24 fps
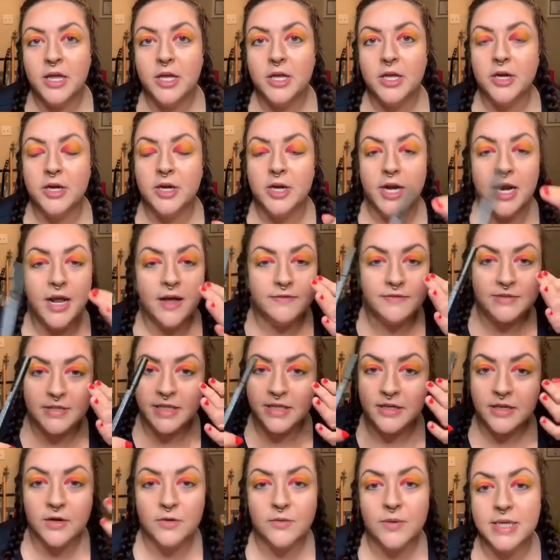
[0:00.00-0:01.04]
you're gonna have to
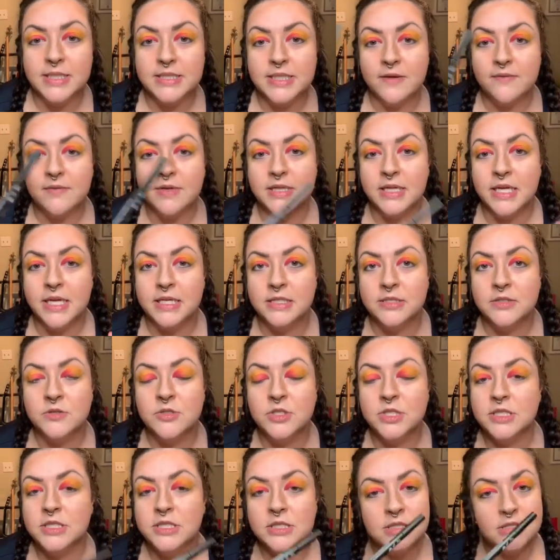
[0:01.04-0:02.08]
like erase everything. So
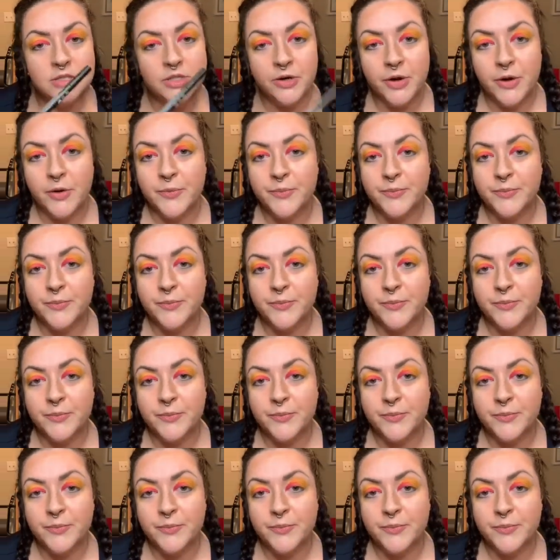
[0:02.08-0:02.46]
just, you know,